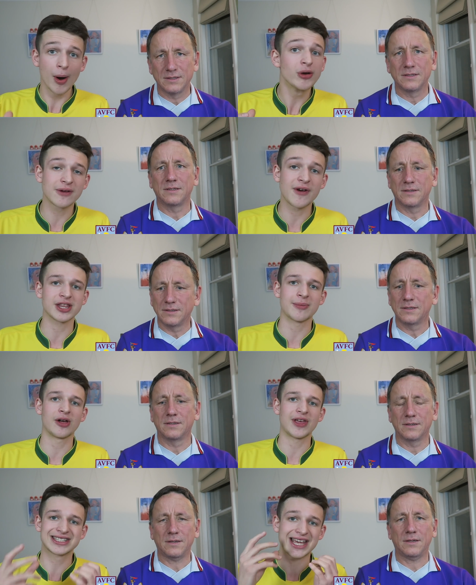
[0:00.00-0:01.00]
Speaker 1: motivate them out
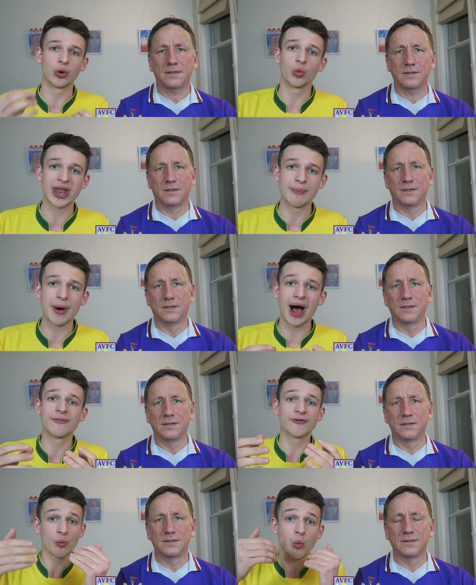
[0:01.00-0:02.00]
there to get a win. But
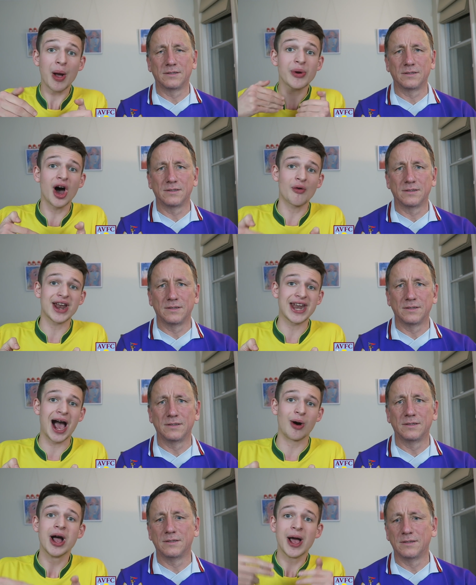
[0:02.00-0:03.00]
from where we are right
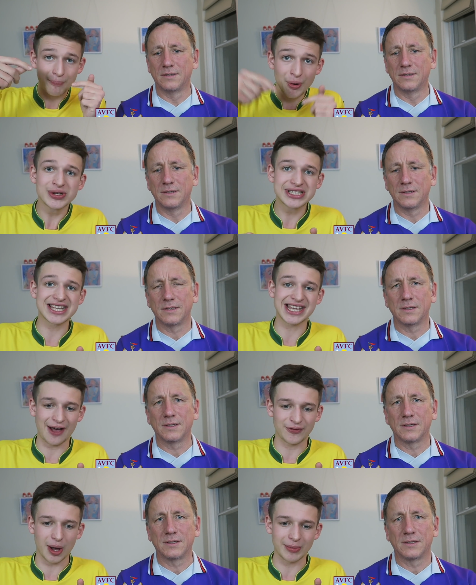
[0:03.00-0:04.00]
now, Bruce is the
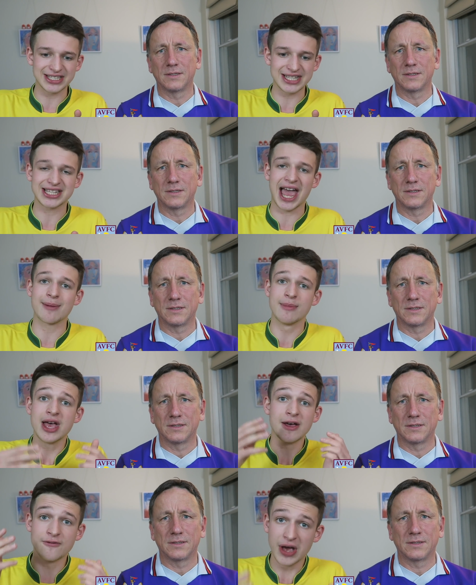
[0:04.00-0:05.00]
gaffer coming into this game.
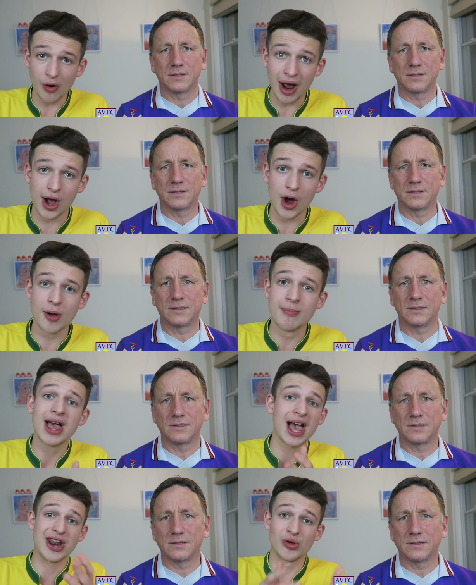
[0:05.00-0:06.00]
Villa at home,
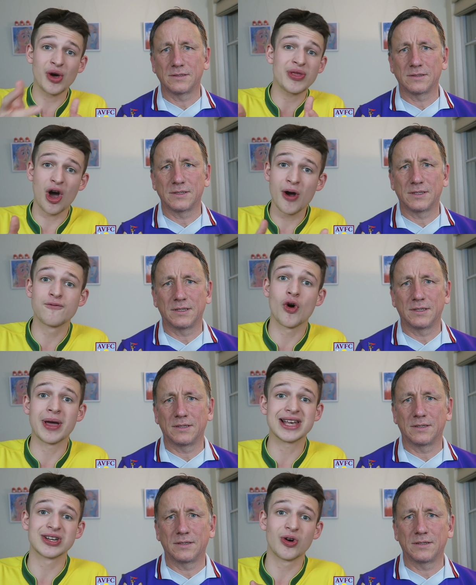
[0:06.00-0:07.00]
and although their home form
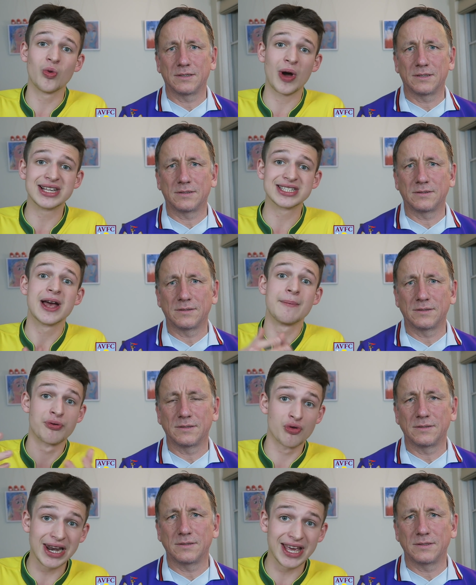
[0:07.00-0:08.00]
isn't always
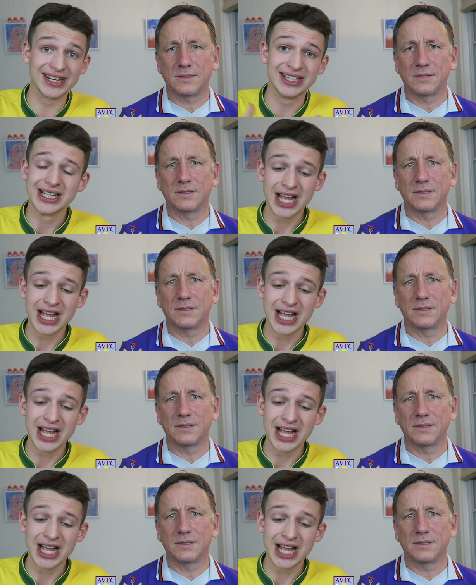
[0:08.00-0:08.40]
brilliant,